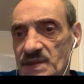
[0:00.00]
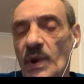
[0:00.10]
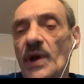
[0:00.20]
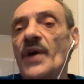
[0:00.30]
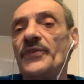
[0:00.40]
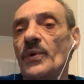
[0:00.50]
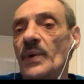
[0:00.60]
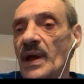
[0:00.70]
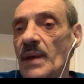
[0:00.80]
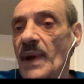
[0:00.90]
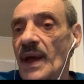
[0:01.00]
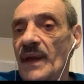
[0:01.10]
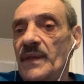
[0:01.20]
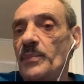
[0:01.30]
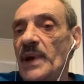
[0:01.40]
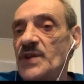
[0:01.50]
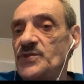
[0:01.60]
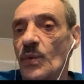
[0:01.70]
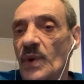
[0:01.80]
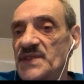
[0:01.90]
We also recommend that the
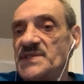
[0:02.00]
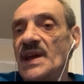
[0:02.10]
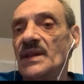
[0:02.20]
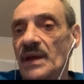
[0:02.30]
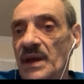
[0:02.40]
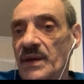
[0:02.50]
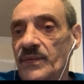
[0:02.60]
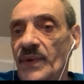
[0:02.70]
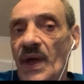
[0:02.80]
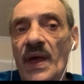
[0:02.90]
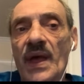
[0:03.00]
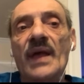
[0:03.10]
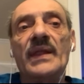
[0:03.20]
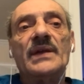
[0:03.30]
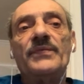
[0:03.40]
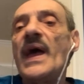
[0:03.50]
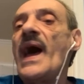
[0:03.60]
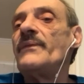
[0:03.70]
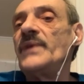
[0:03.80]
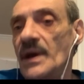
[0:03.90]
patient, once they leave, that if they
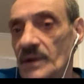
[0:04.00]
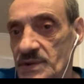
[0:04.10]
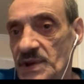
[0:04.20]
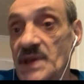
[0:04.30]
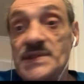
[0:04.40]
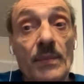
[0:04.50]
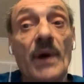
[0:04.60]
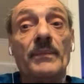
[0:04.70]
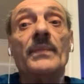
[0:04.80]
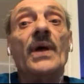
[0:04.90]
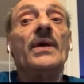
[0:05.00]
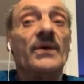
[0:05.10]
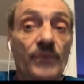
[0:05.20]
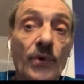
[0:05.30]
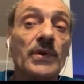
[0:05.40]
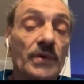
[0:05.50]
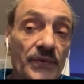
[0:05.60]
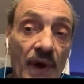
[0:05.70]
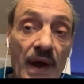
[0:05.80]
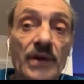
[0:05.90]
have the energy, some of them feel a little
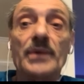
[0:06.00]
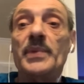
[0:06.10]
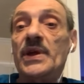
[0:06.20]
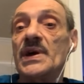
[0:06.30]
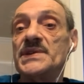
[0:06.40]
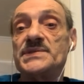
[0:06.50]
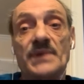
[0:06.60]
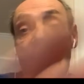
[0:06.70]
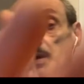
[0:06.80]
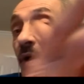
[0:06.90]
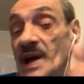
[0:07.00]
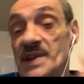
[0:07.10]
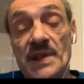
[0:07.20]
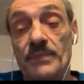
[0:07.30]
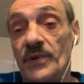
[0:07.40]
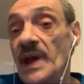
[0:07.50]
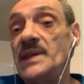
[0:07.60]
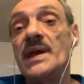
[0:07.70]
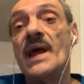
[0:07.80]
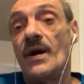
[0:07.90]
tired, because I know I slept for
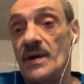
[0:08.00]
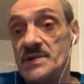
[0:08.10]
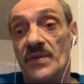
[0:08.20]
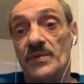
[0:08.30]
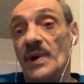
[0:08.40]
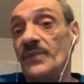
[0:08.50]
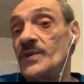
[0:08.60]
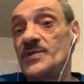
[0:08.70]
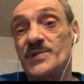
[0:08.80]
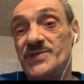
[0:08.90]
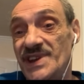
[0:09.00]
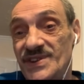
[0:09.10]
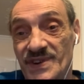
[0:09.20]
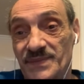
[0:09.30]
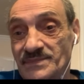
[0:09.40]
18 hours after my first procedure.